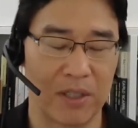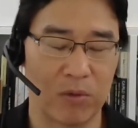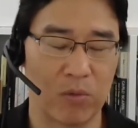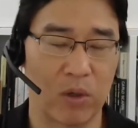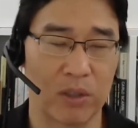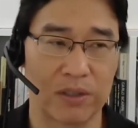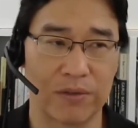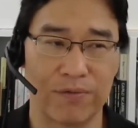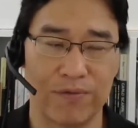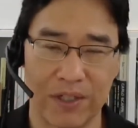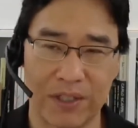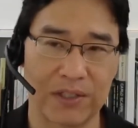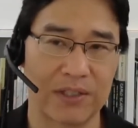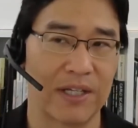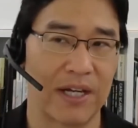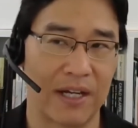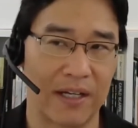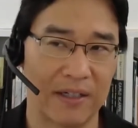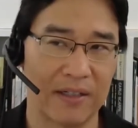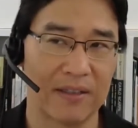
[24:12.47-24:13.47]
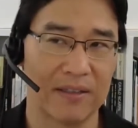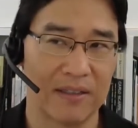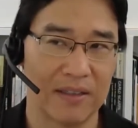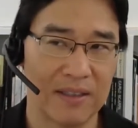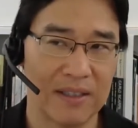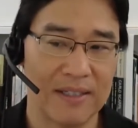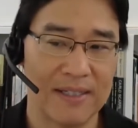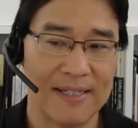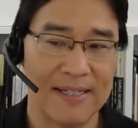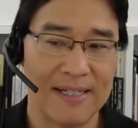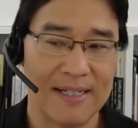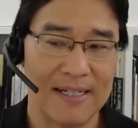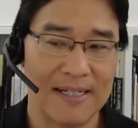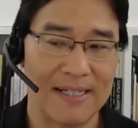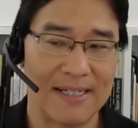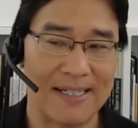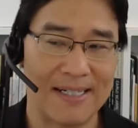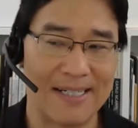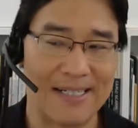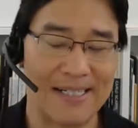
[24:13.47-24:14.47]
I'm going to work to fix that.
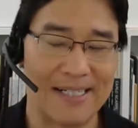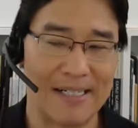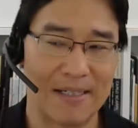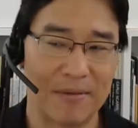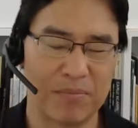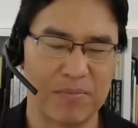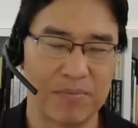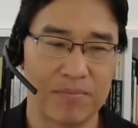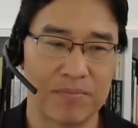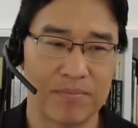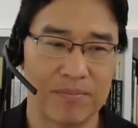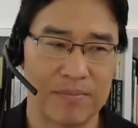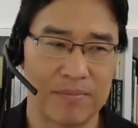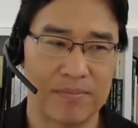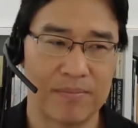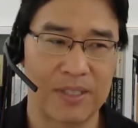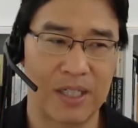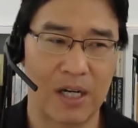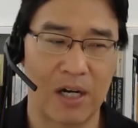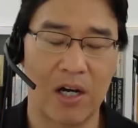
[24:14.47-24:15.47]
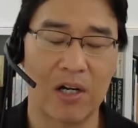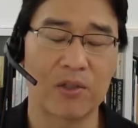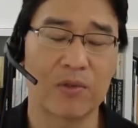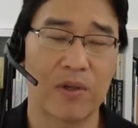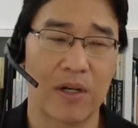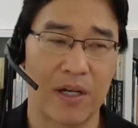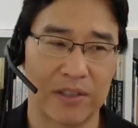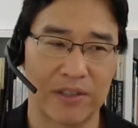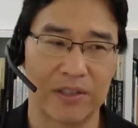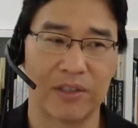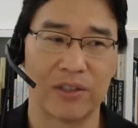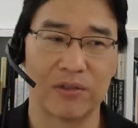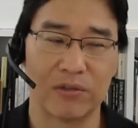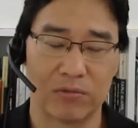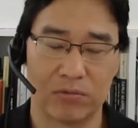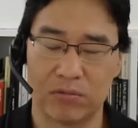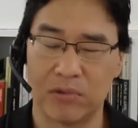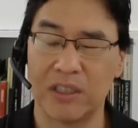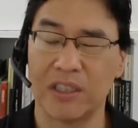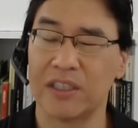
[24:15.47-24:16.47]
The
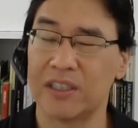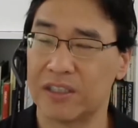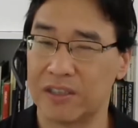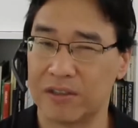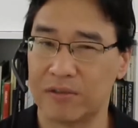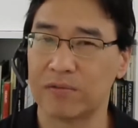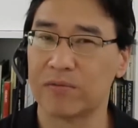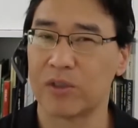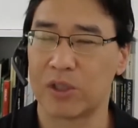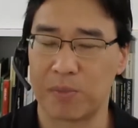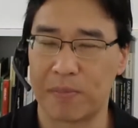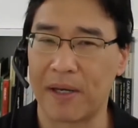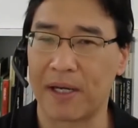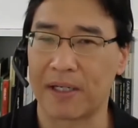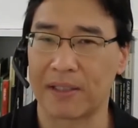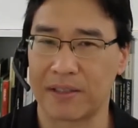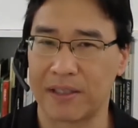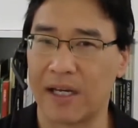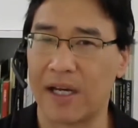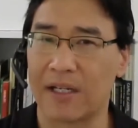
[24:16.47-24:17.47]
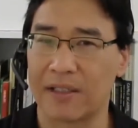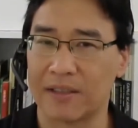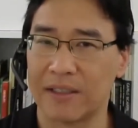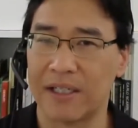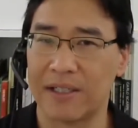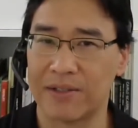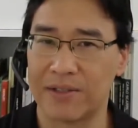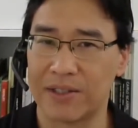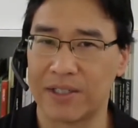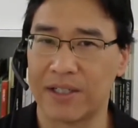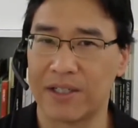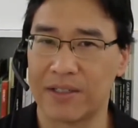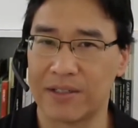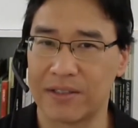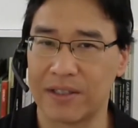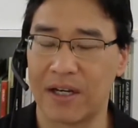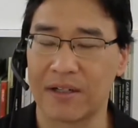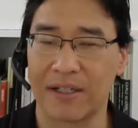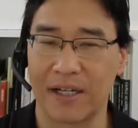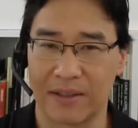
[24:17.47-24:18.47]
contractor really respects that and
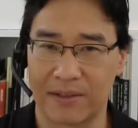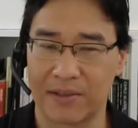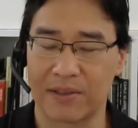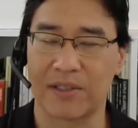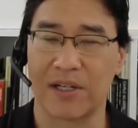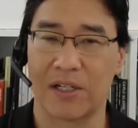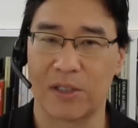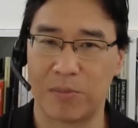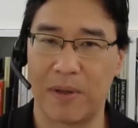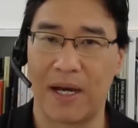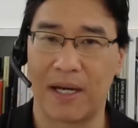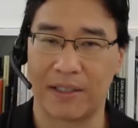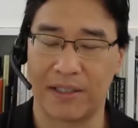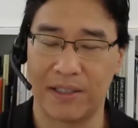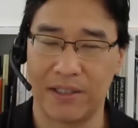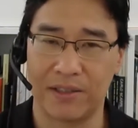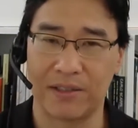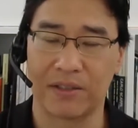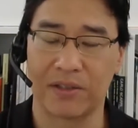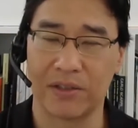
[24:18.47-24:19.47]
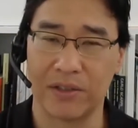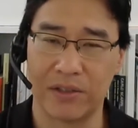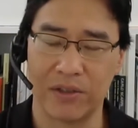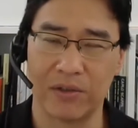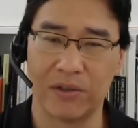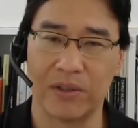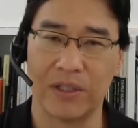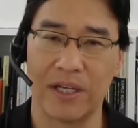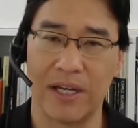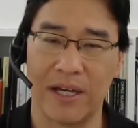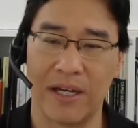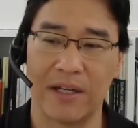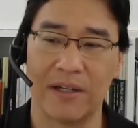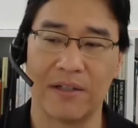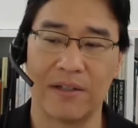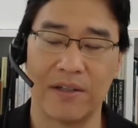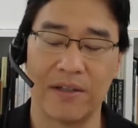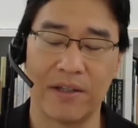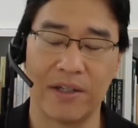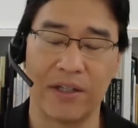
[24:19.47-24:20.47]
says, I got this guy's back. He's a good dude.
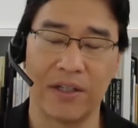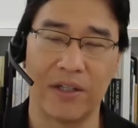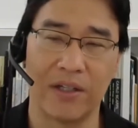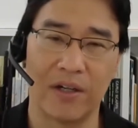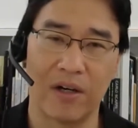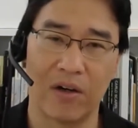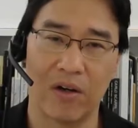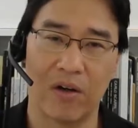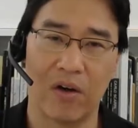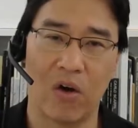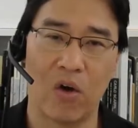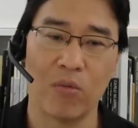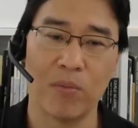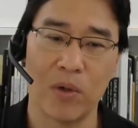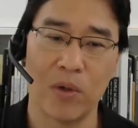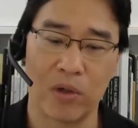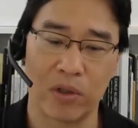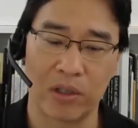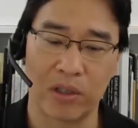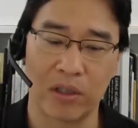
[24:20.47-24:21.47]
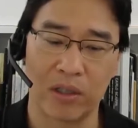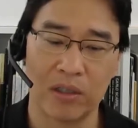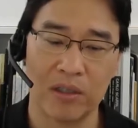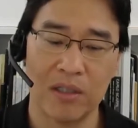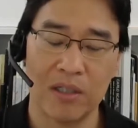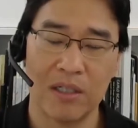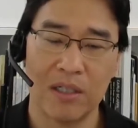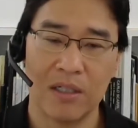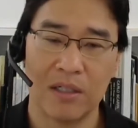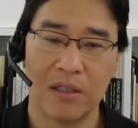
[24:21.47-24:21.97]
And the homeowner